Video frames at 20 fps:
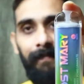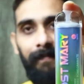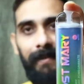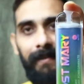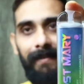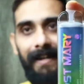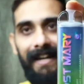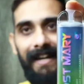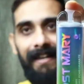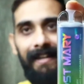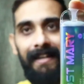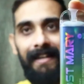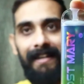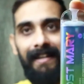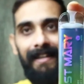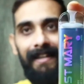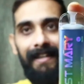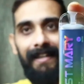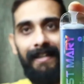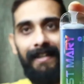All right,
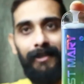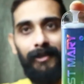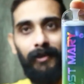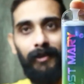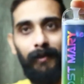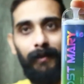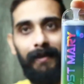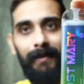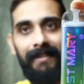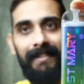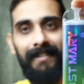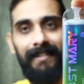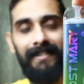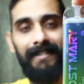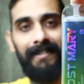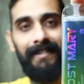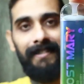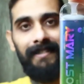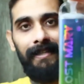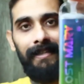so this
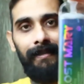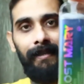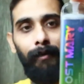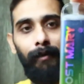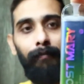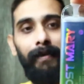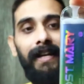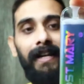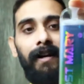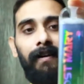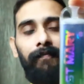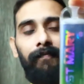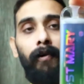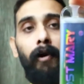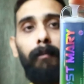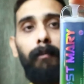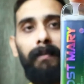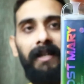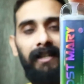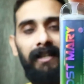is the winner
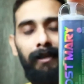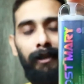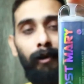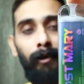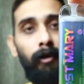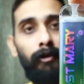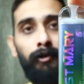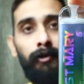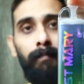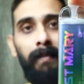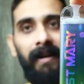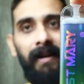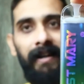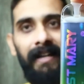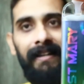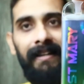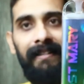for me, Lost Mary.